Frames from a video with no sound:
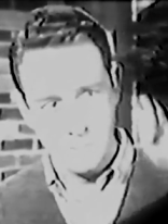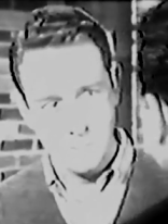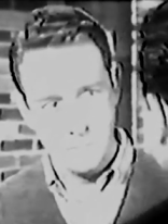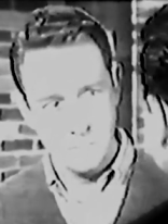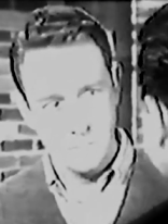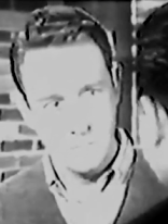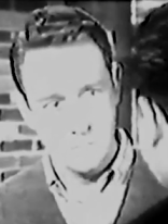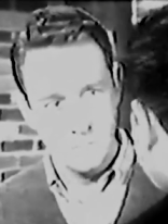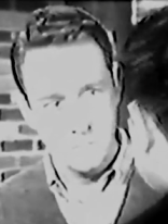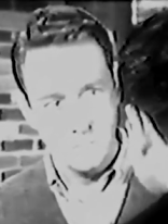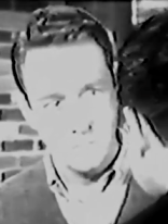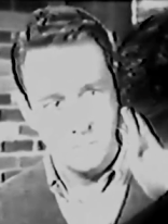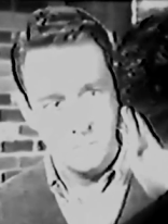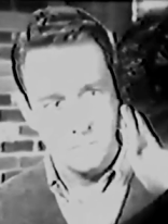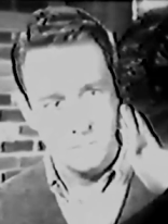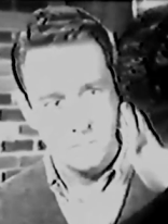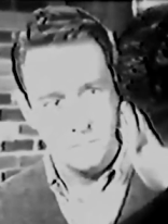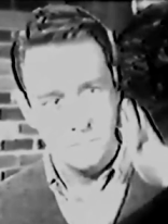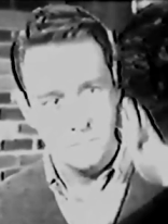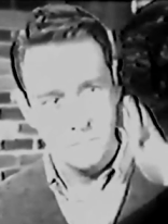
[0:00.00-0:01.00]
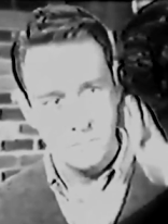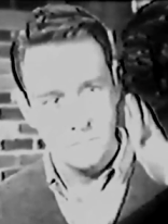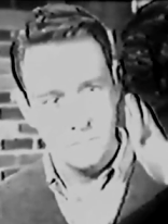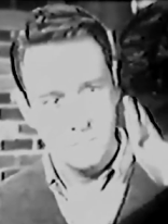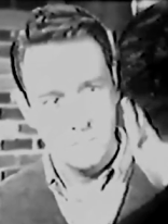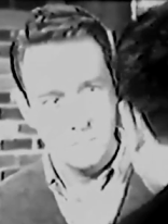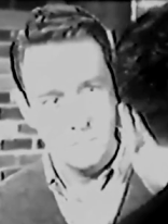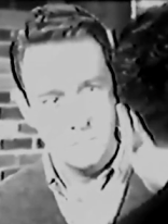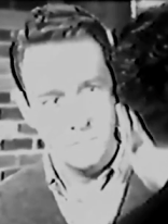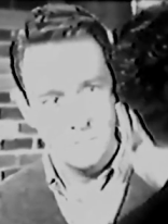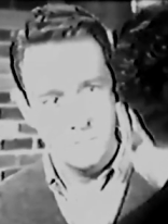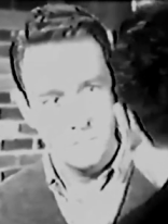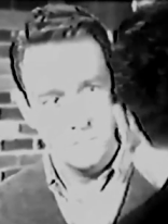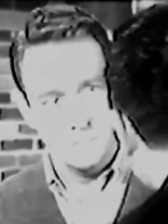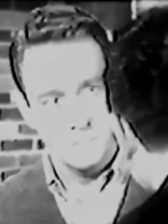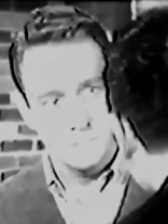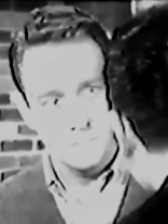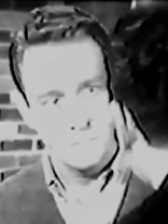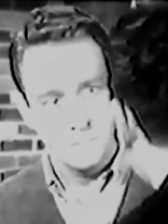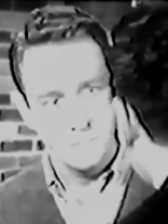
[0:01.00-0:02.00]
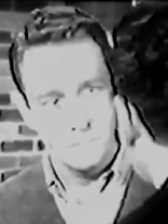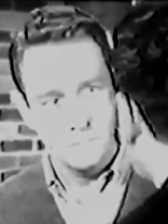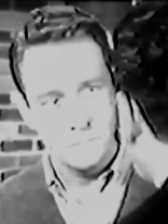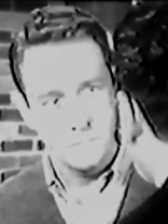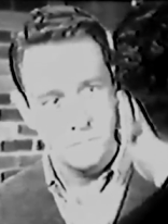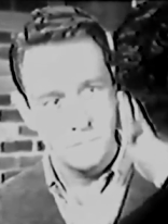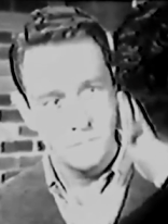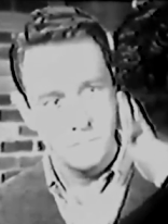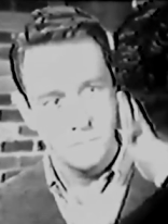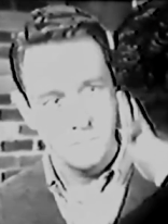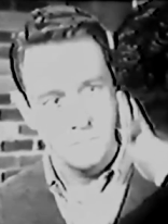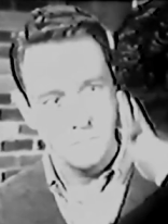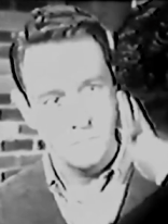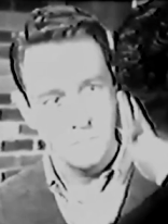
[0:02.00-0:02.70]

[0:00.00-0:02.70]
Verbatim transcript: You're saying, step in, doctor. Help out. We'll protect you.